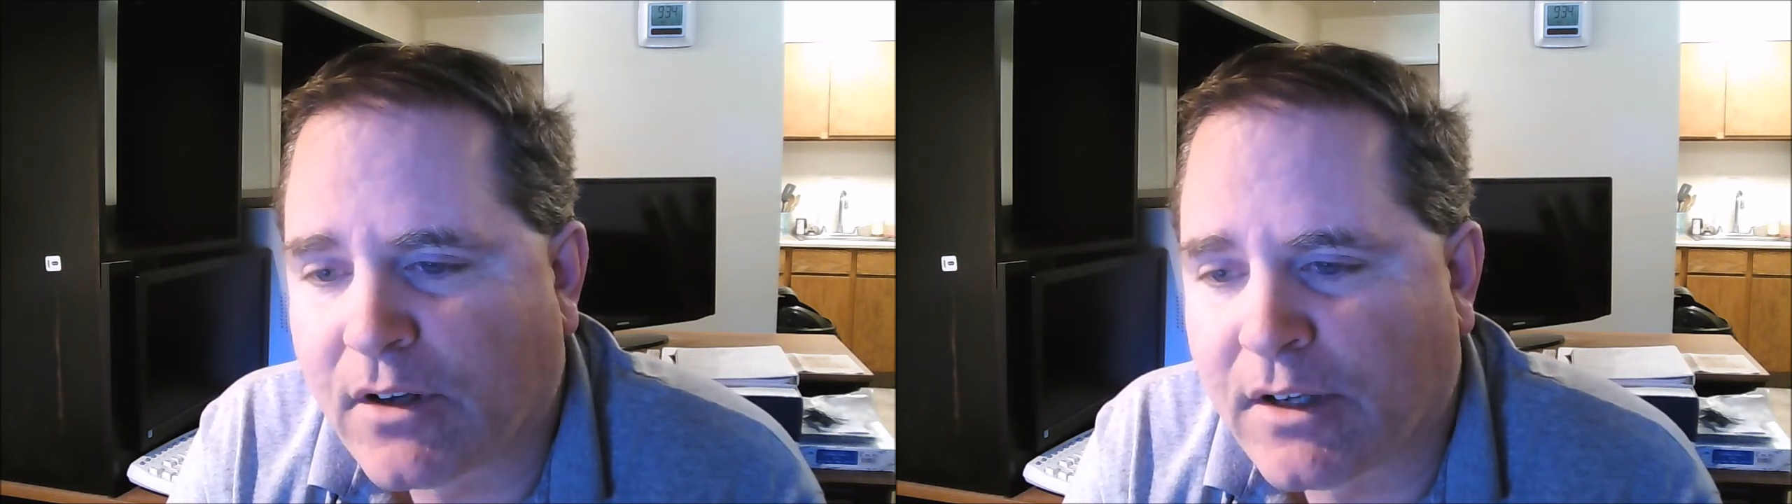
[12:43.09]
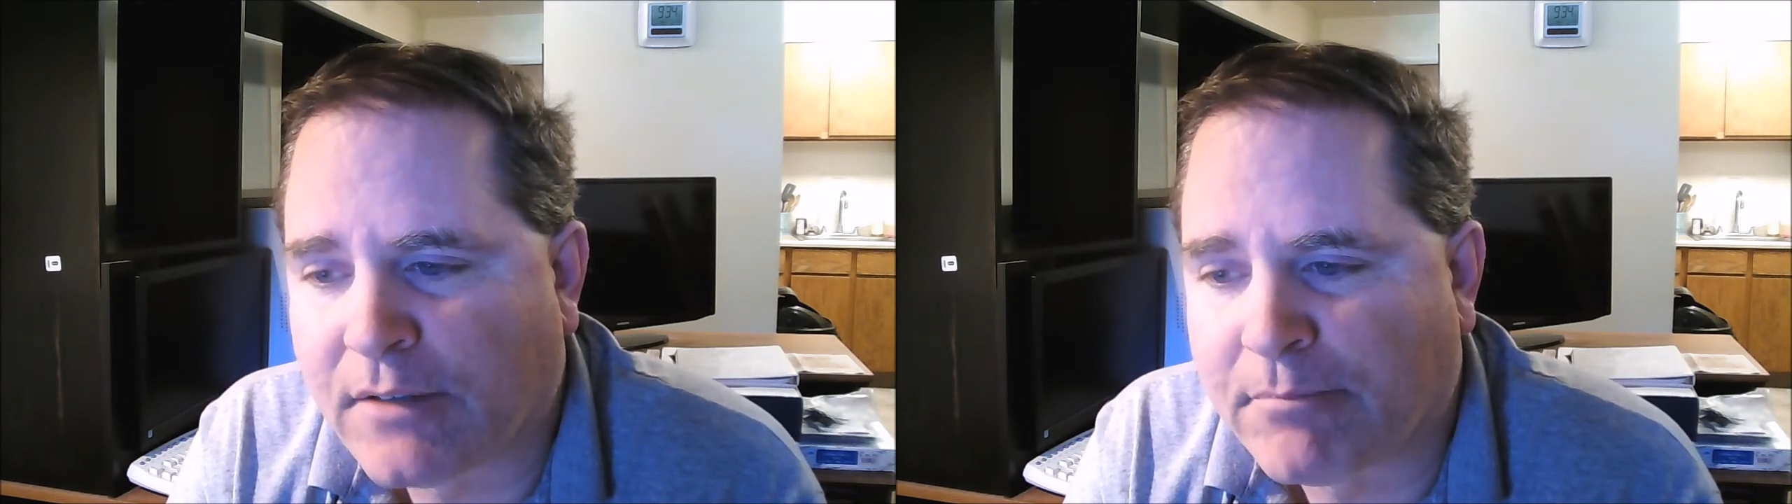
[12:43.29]

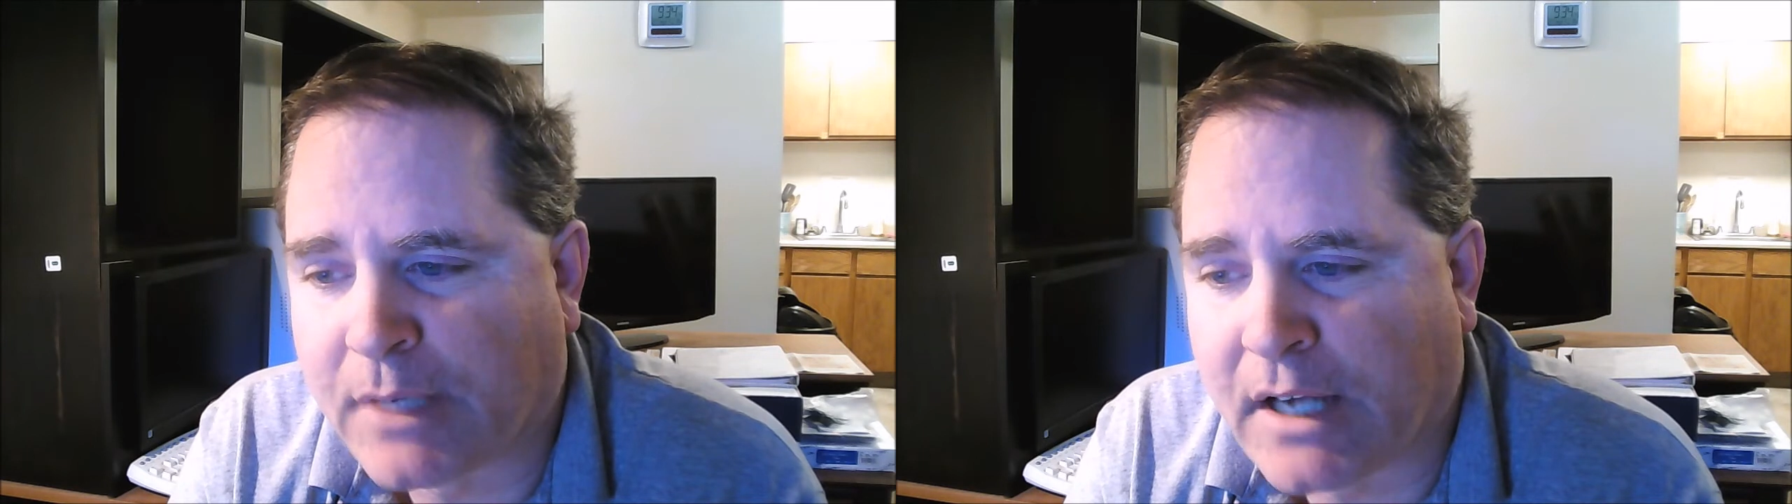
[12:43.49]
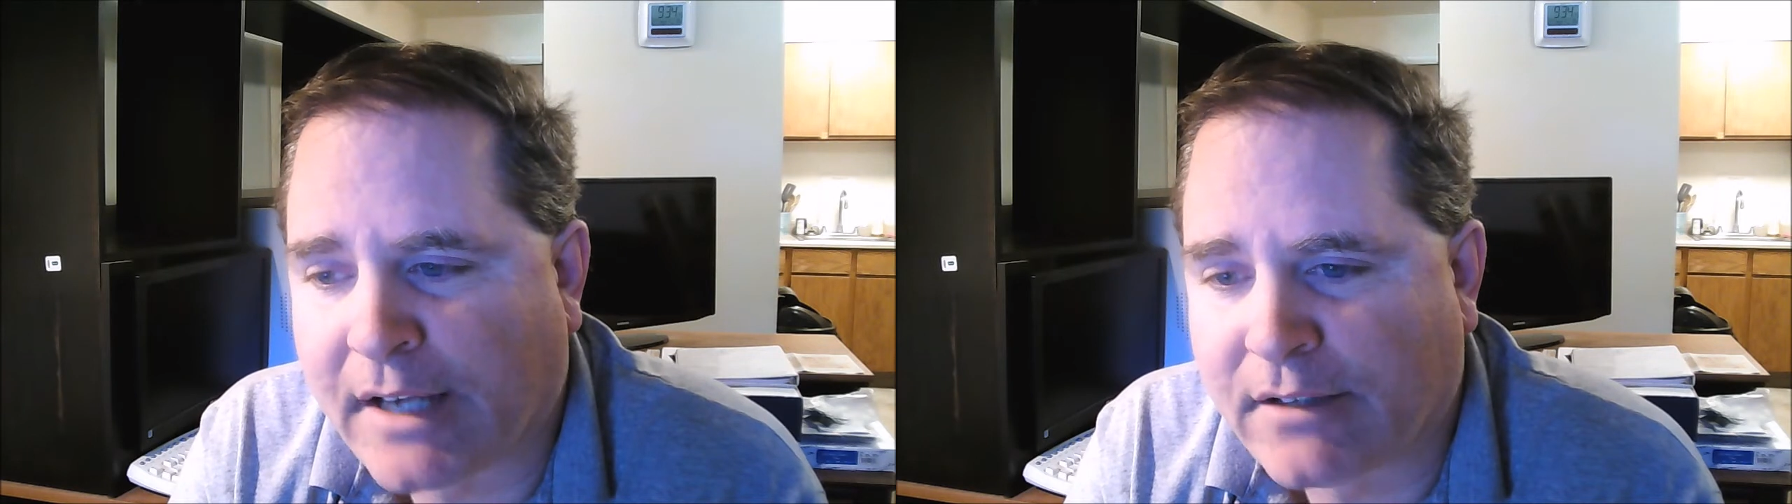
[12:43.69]
and,
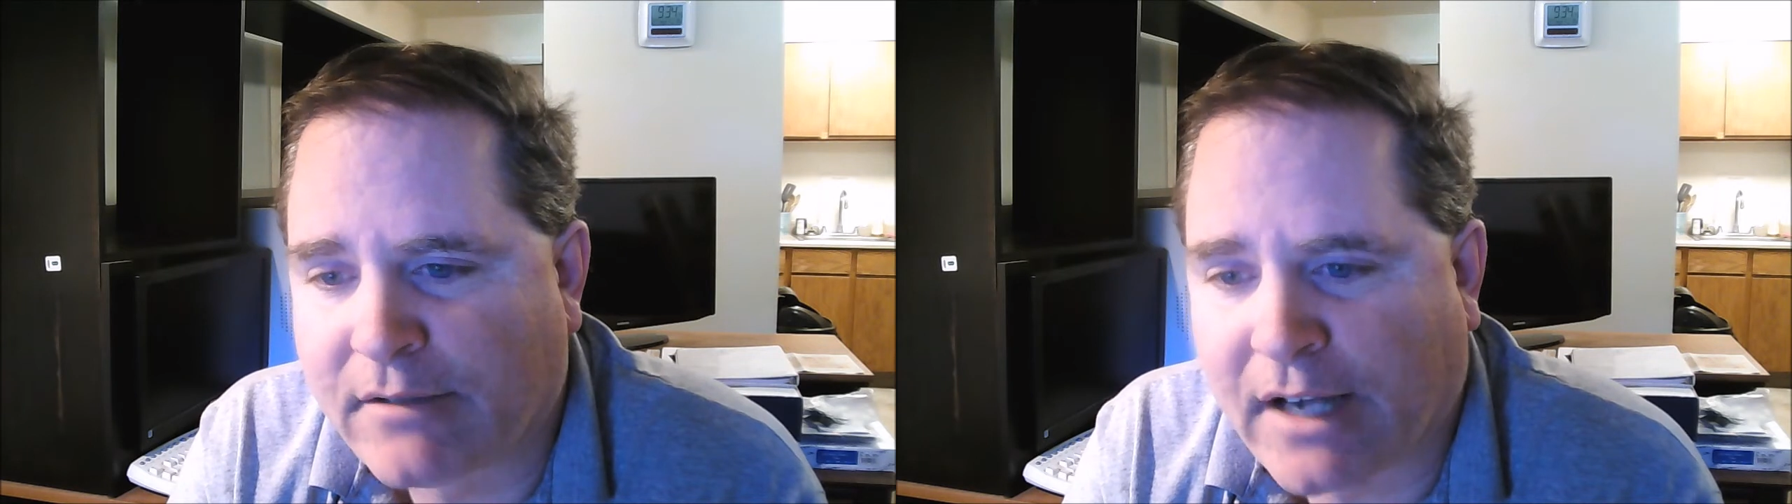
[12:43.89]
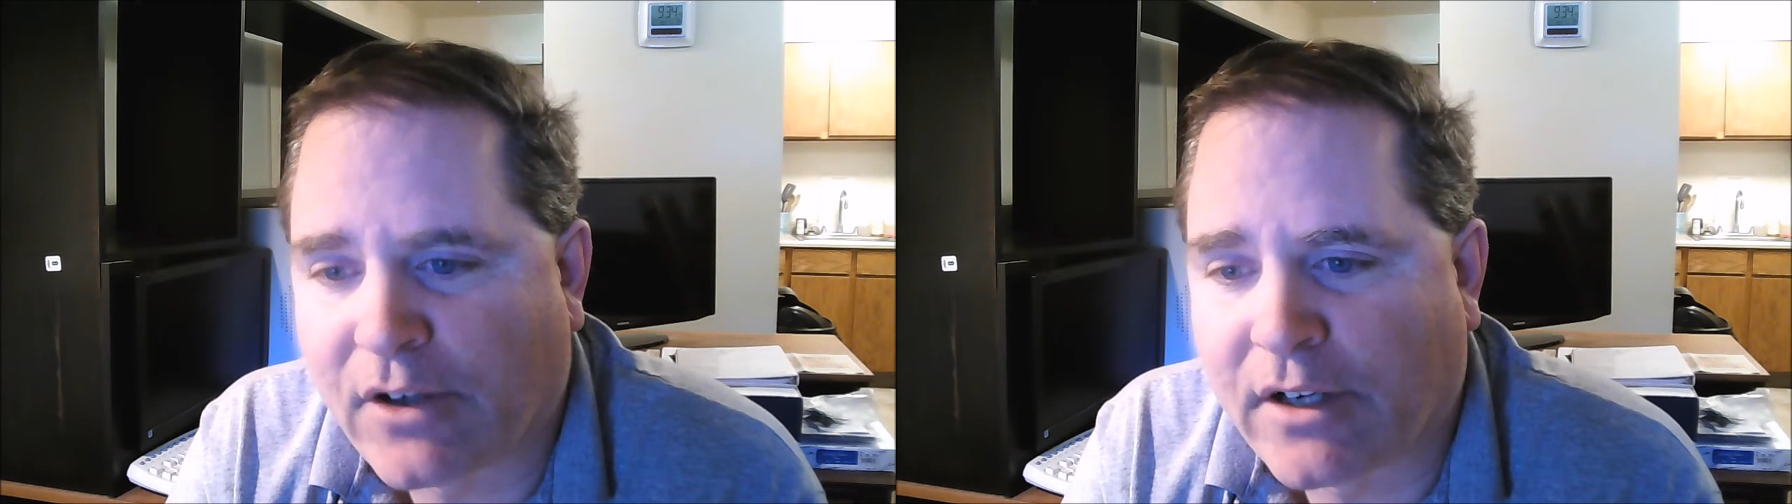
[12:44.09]
but I
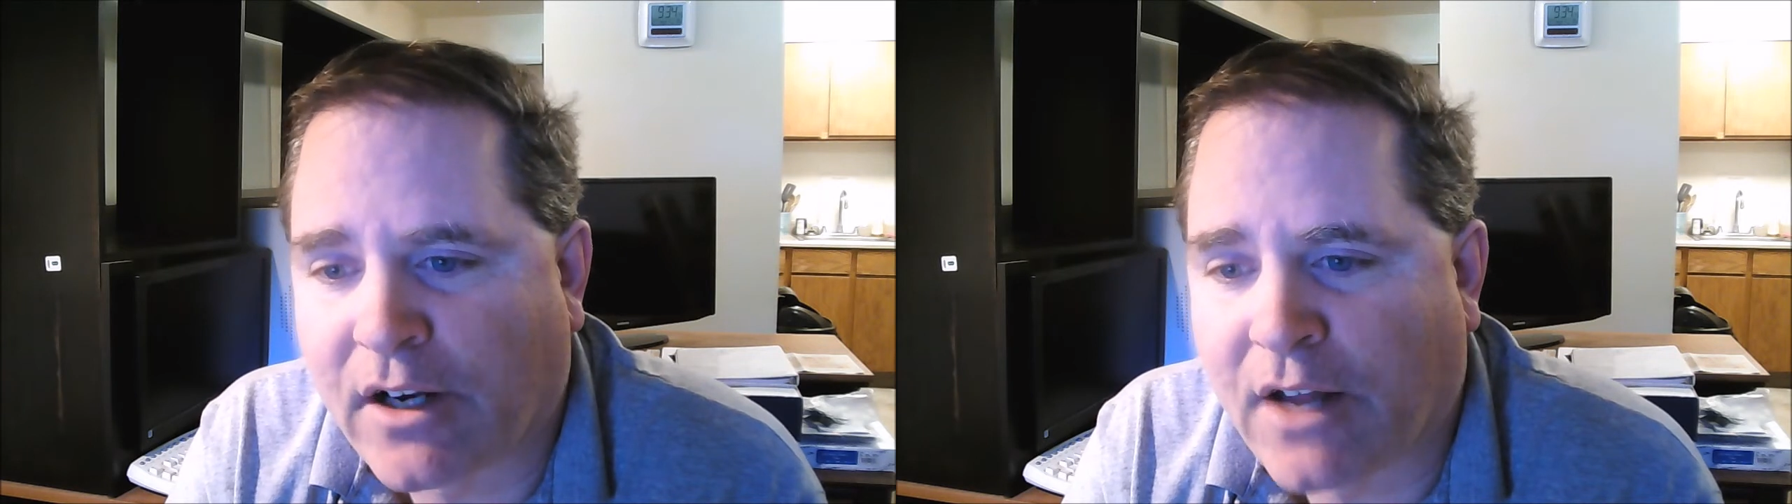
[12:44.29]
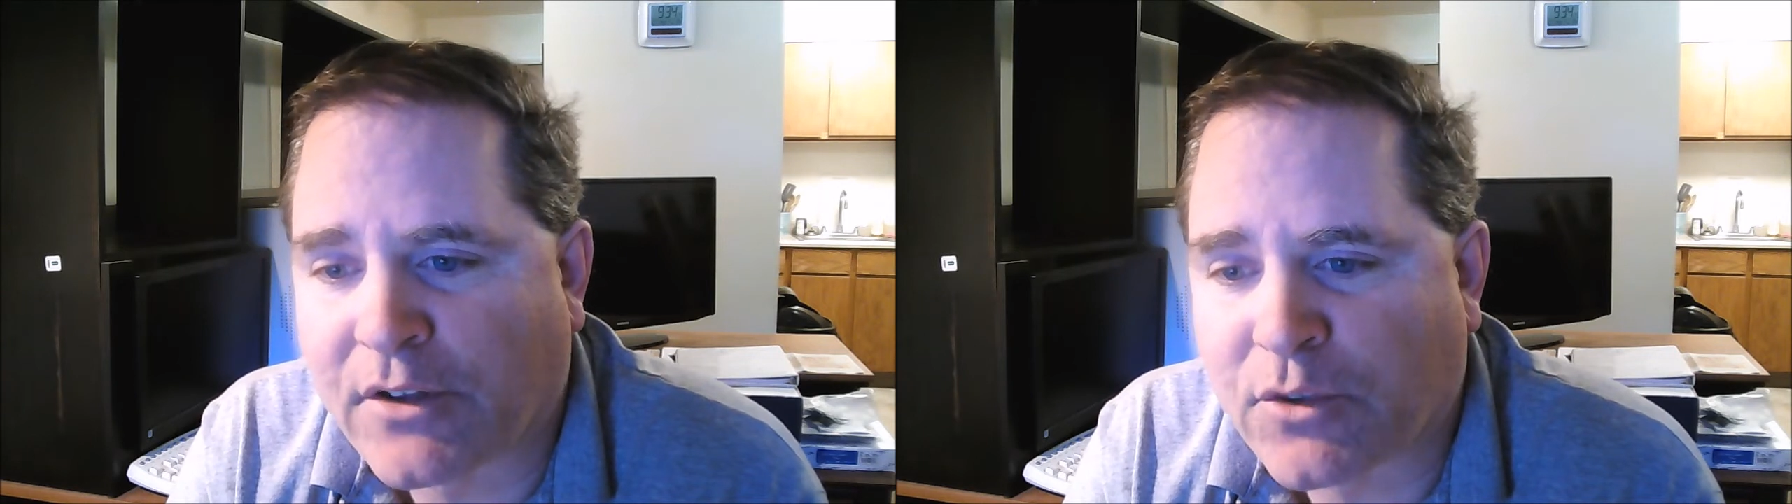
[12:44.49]
counted it
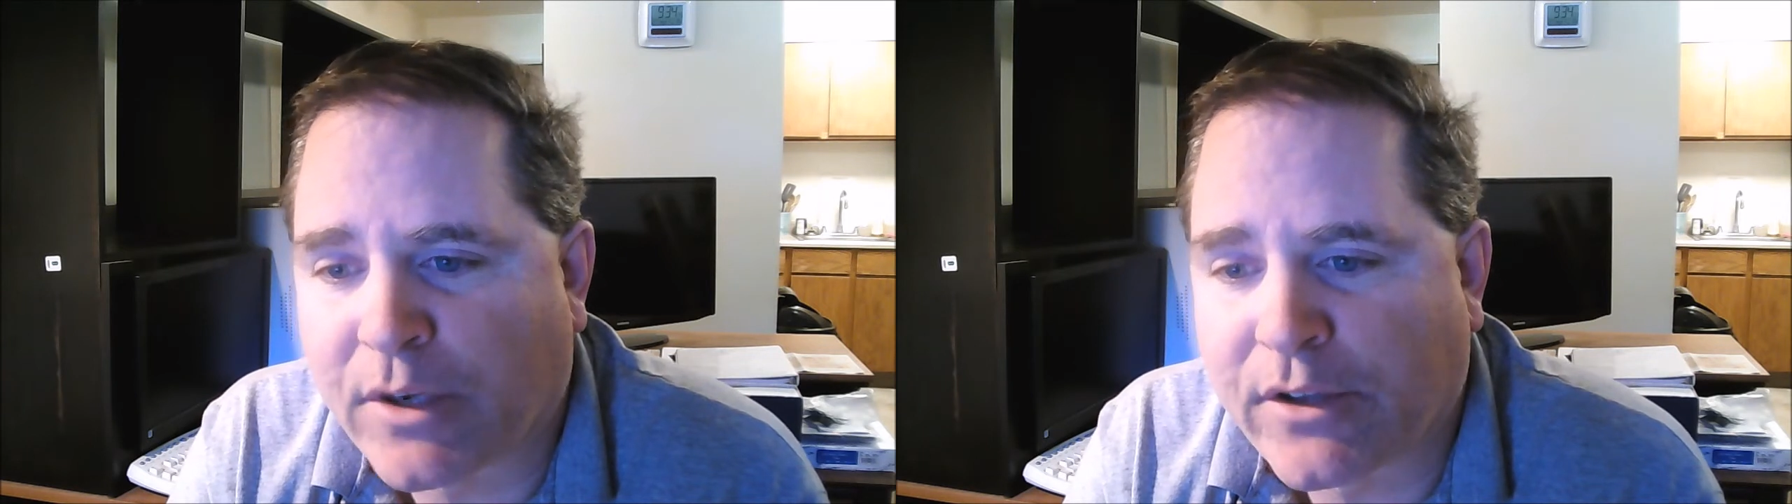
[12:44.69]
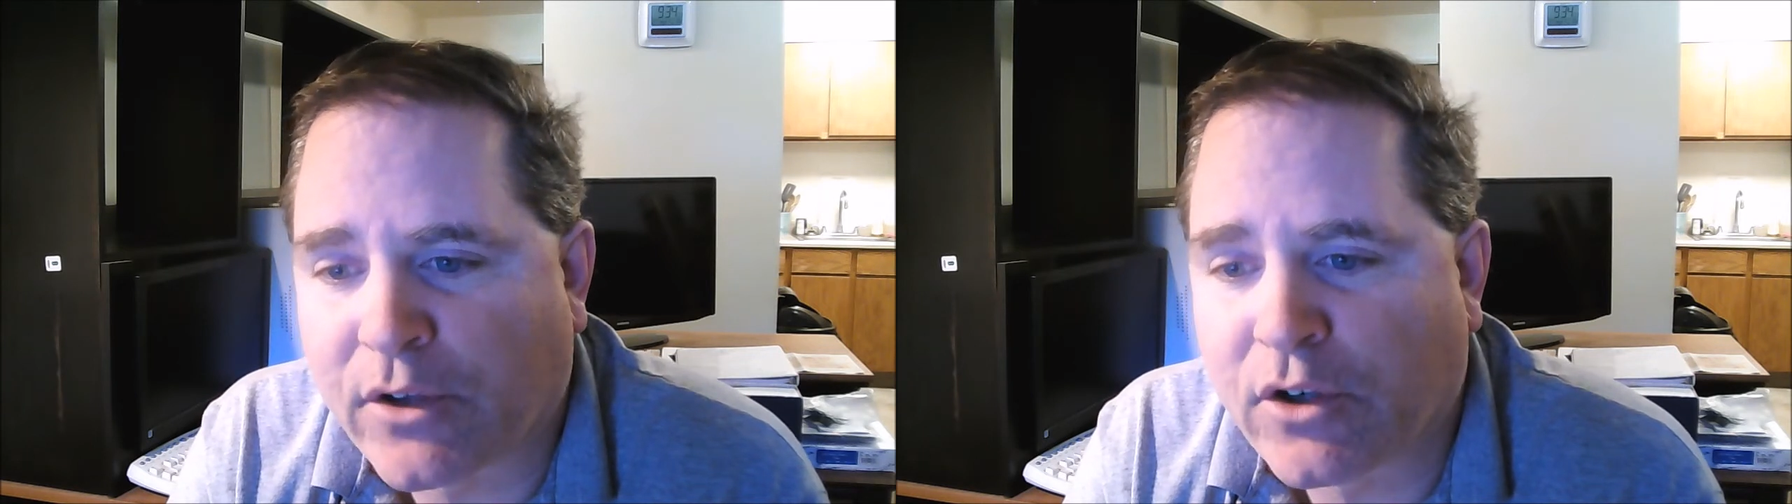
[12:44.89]
on the
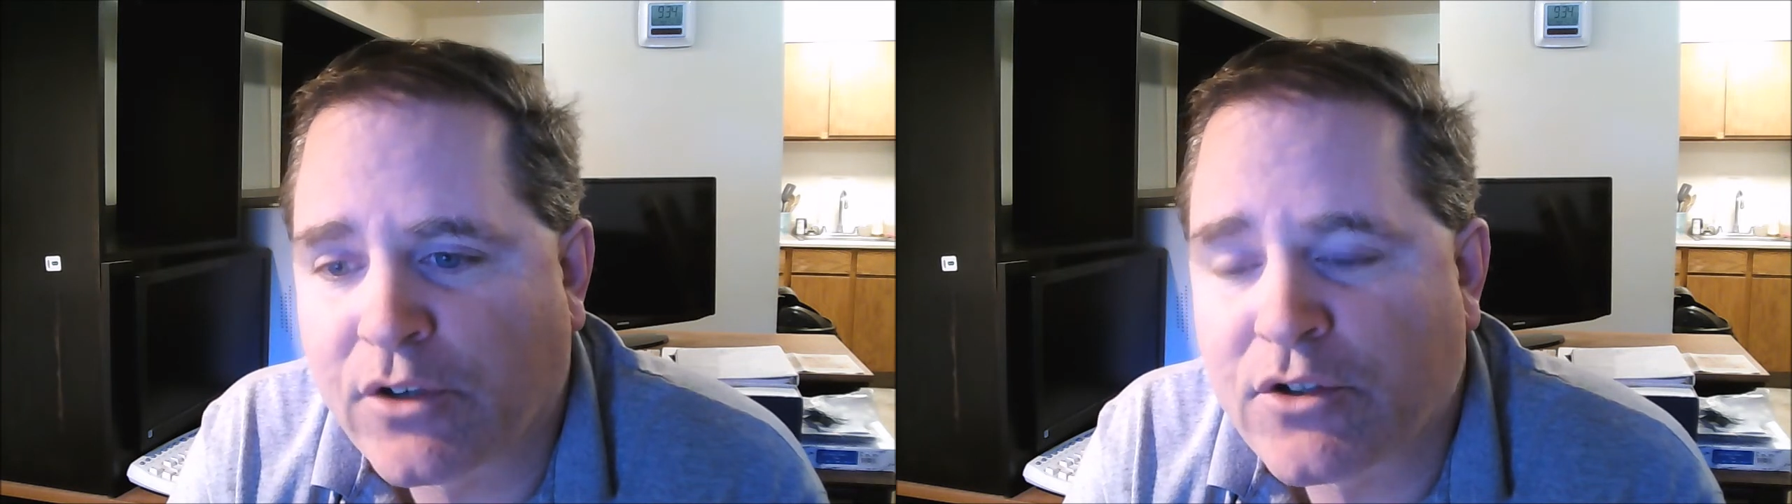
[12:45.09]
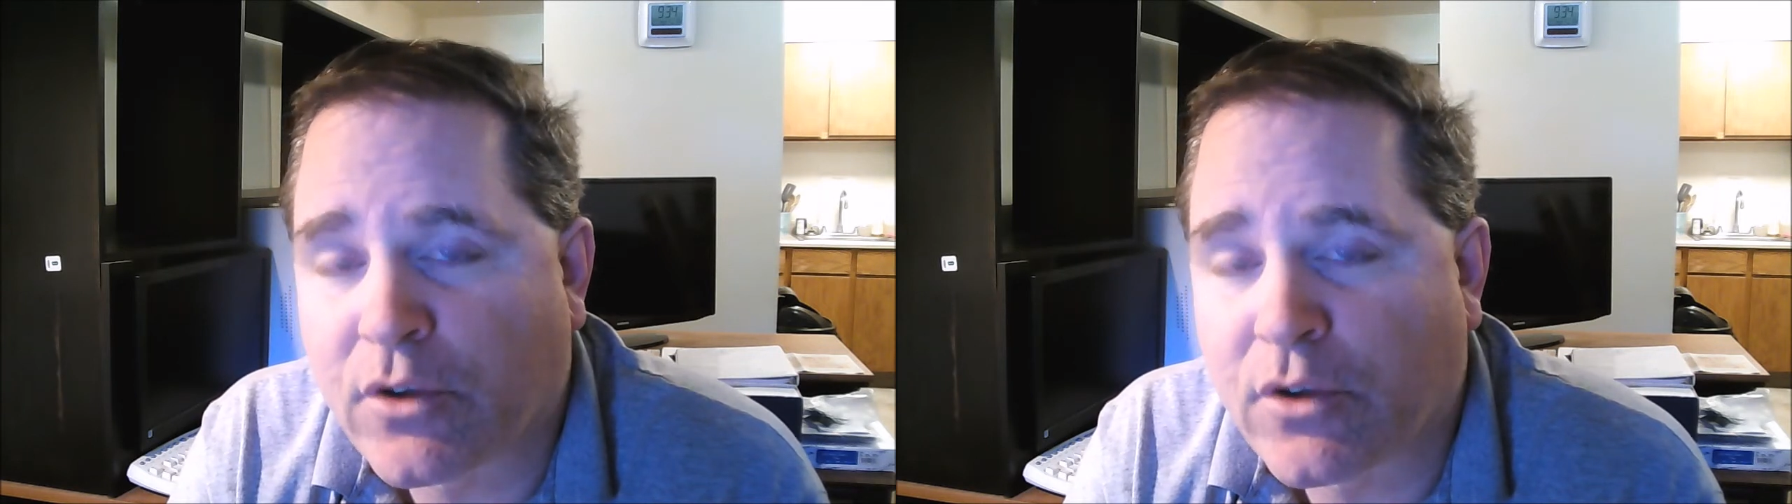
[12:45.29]
23rd,